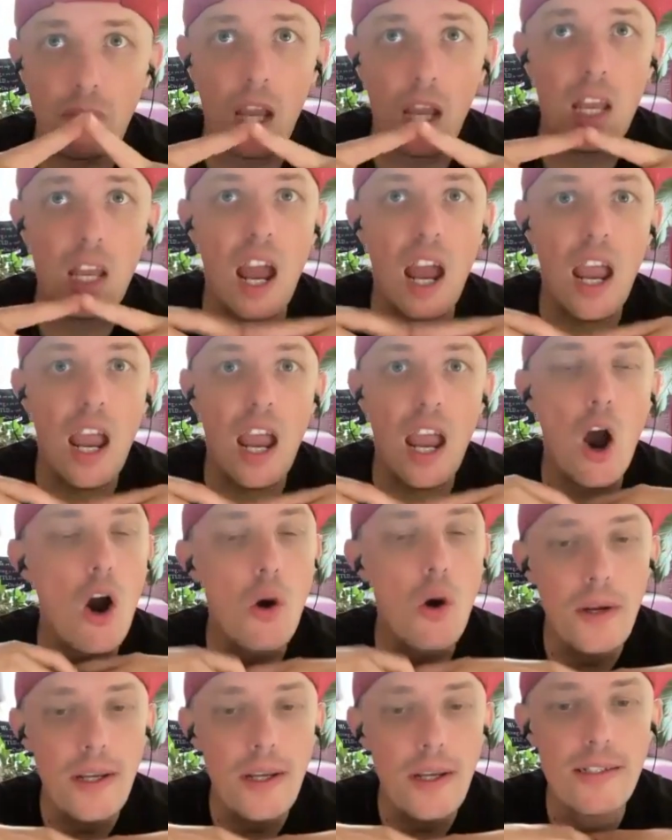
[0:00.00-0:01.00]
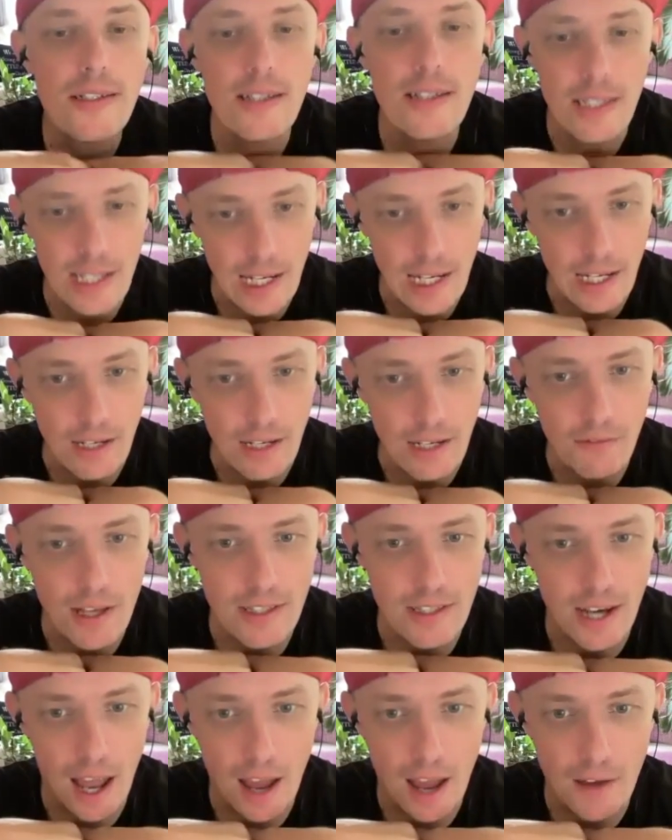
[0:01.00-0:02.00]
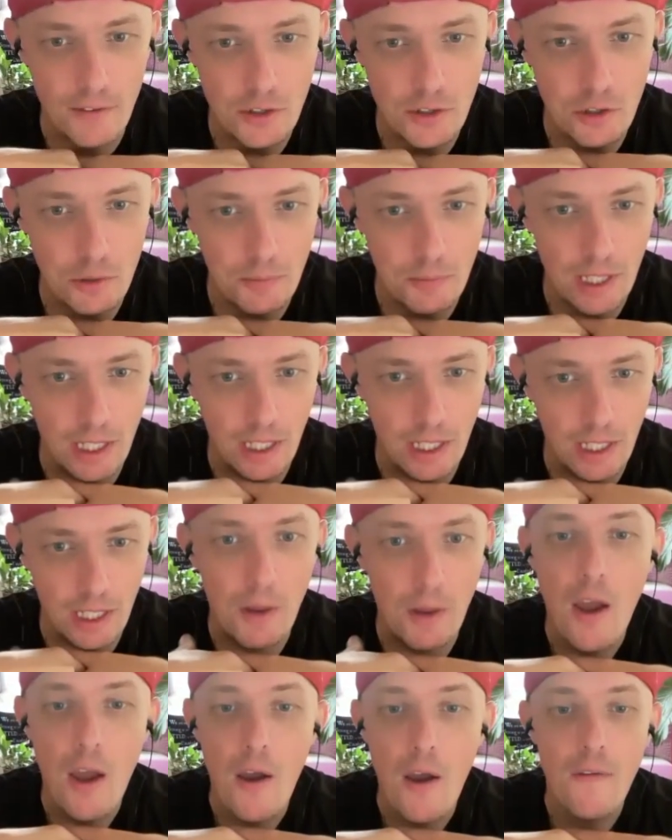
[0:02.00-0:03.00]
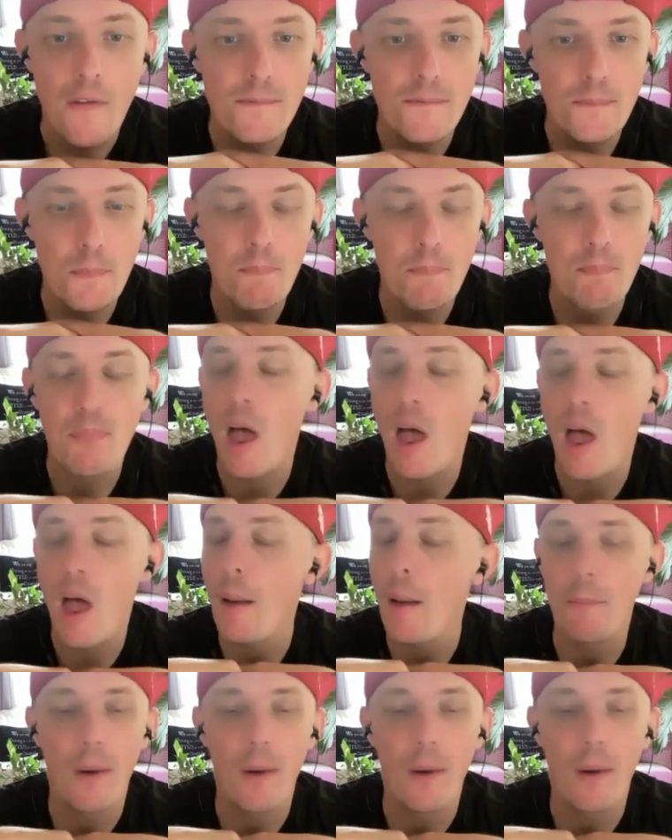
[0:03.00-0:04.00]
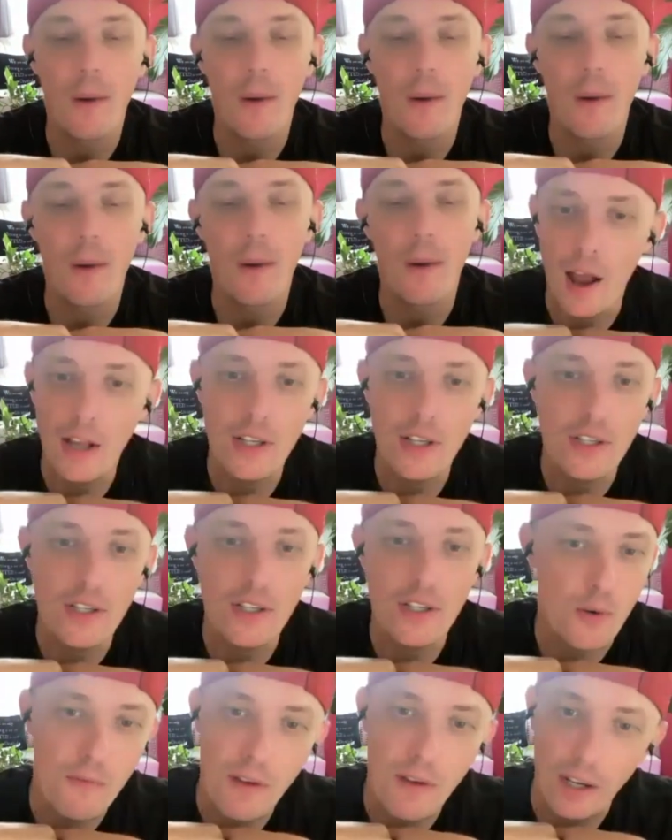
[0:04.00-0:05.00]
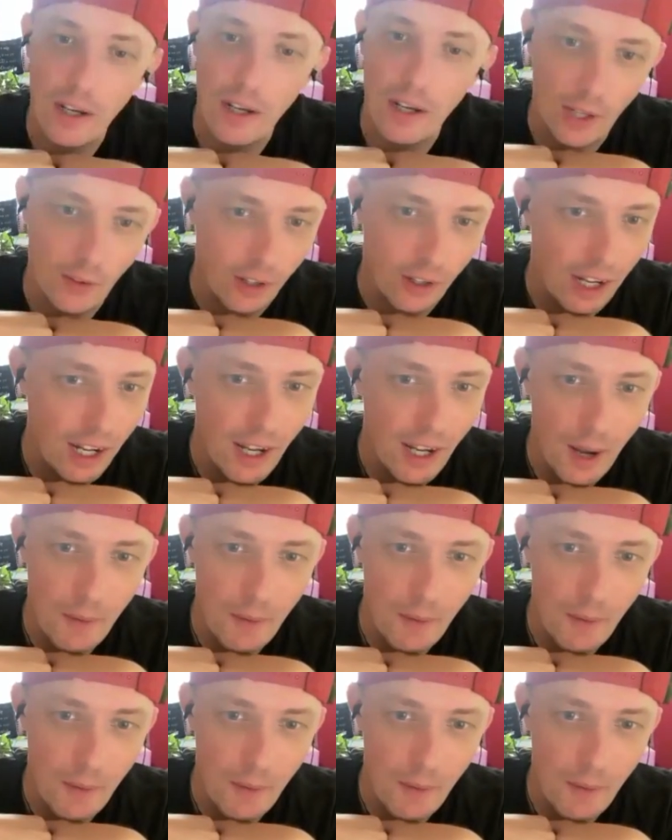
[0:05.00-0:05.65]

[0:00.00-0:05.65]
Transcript: and I always leave as an evidential medium. I'm I get I get so fucking angry.